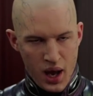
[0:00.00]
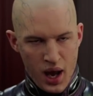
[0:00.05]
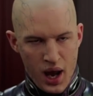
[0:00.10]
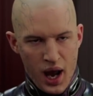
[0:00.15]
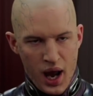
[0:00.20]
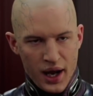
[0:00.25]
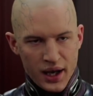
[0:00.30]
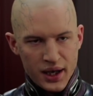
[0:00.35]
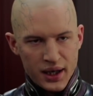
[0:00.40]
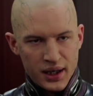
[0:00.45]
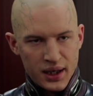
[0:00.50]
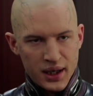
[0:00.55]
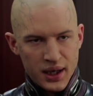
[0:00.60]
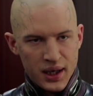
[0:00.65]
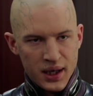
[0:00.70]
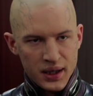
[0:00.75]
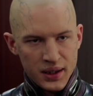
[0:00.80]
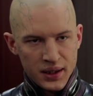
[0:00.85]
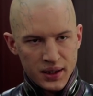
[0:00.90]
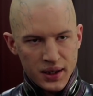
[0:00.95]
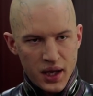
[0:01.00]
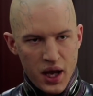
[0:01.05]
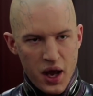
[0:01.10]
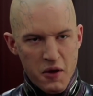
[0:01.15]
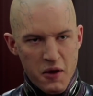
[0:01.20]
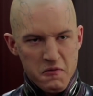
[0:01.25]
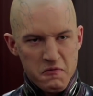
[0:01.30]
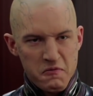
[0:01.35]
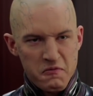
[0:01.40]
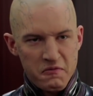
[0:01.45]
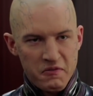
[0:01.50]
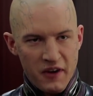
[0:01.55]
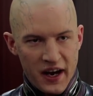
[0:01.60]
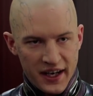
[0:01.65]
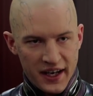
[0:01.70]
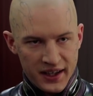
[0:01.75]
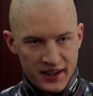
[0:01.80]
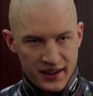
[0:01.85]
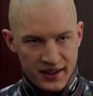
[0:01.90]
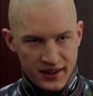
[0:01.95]
has an unexpected connection to
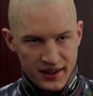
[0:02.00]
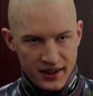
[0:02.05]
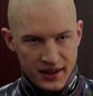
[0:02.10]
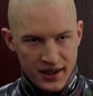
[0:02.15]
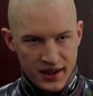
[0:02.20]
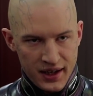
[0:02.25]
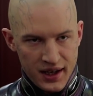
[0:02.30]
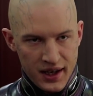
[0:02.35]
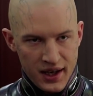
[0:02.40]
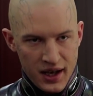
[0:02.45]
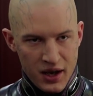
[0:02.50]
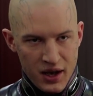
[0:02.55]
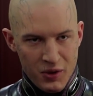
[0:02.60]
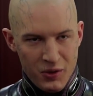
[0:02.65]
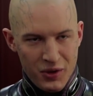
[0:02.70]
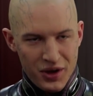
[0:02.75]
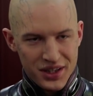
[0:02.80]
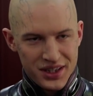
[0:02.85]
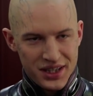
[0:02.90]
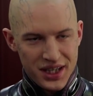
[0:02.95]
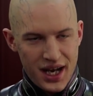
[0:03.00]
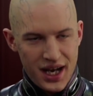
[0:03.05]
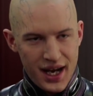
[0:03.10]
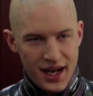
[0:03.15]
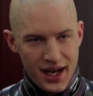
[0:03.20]
Picard. As it turns out,